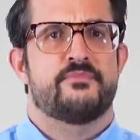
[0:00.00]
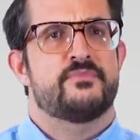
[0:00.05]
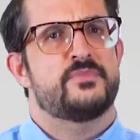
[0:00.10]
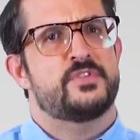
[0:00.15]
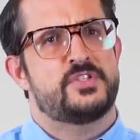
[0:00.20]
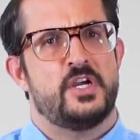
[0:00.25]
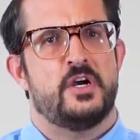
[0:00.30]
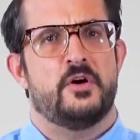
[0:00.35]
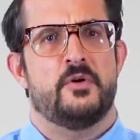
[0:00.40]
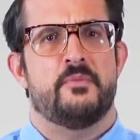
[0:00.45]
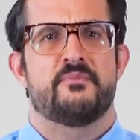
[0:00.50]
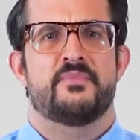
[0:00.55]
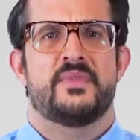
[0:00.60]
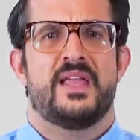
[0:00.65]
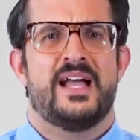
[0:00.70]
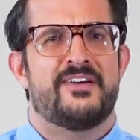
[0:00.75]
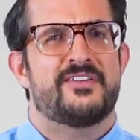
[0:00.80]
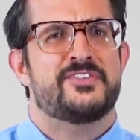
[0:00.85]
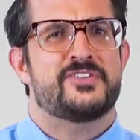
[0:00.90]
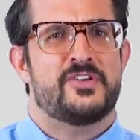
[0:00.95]
So,
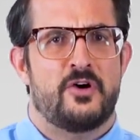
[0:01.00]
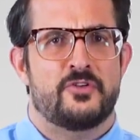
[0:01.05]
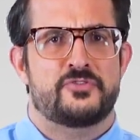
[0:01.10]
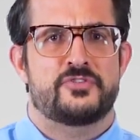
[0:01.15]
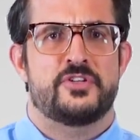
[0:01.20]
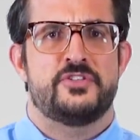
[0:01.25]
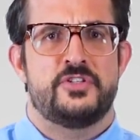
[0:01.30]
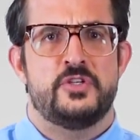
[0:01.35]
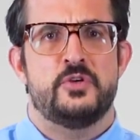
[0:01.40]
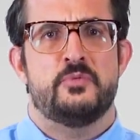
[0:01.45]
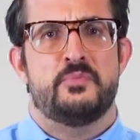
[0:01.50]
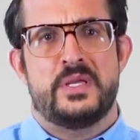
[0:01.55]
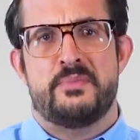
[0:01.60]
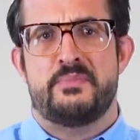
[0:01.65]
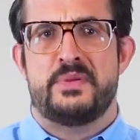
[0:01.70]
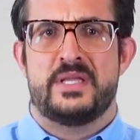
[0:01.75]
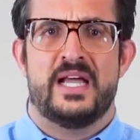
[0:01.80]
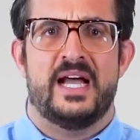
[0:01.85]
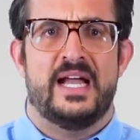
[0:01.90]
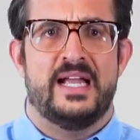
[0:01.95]
how does Ultra do
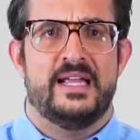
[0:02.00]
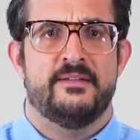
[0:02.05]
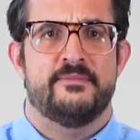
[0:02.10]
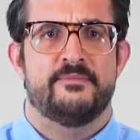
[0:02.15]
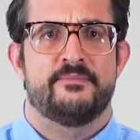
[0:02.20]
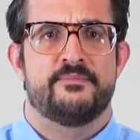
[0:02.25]
BPI?